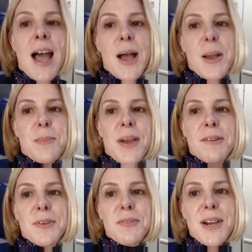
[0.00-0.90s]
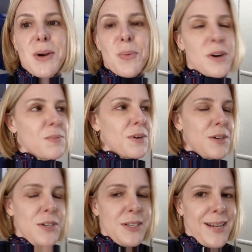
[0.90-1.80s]
Have you ever had a word where
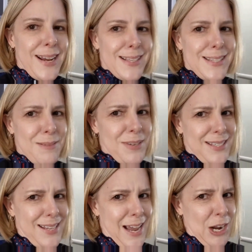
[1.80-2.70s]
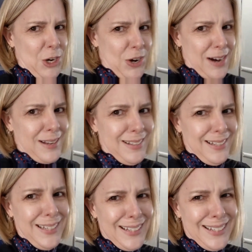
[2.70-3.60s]
you can't say it
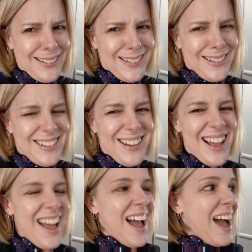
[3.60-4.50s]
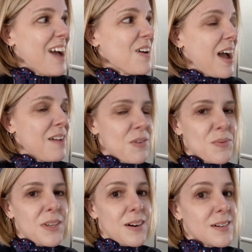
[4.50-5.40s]
correctly? I have a
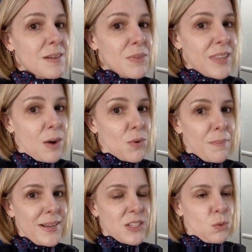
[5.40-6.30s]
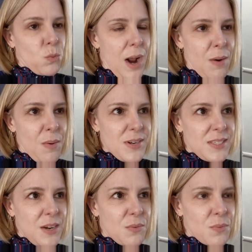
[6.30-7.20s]
really hard time with that romesco. I want to
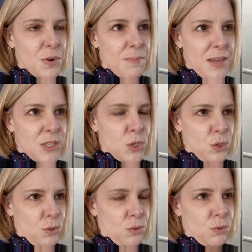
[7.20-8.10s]
say romesco.